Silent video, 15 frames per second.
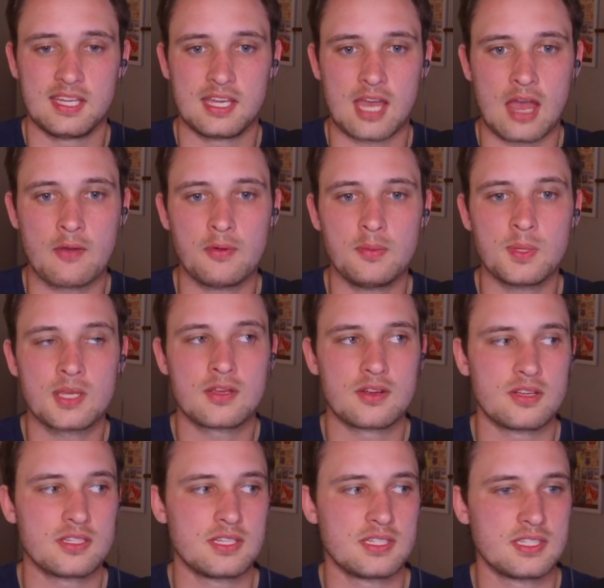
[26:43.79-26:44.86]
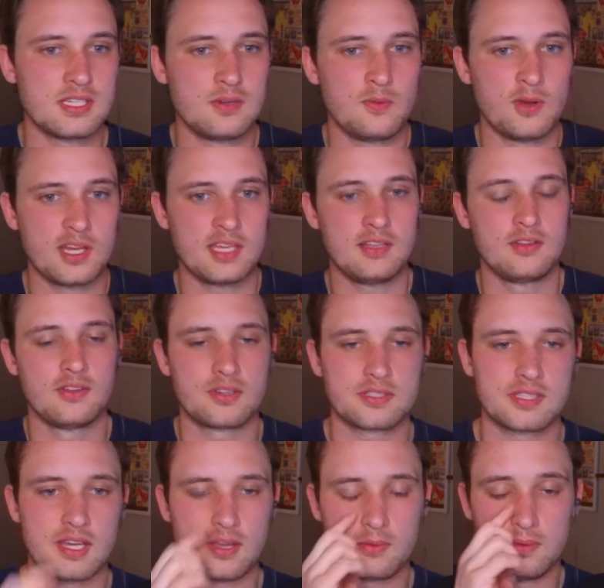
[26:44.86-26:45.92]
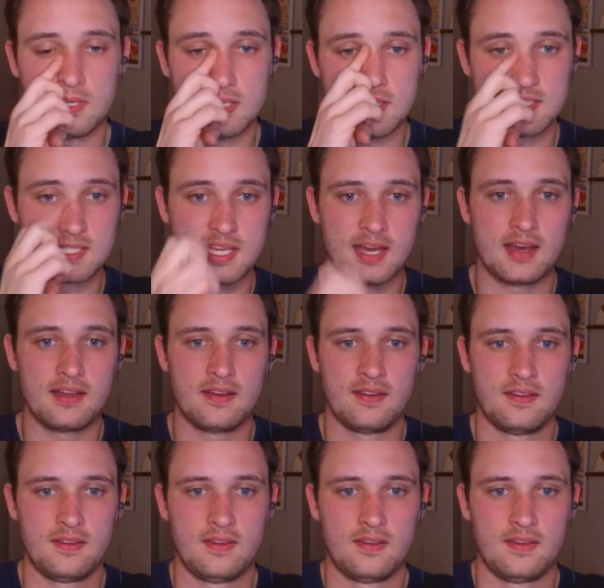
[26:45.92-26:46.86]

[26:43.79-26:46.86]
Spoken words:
I would be curious to see what he looks like when he's got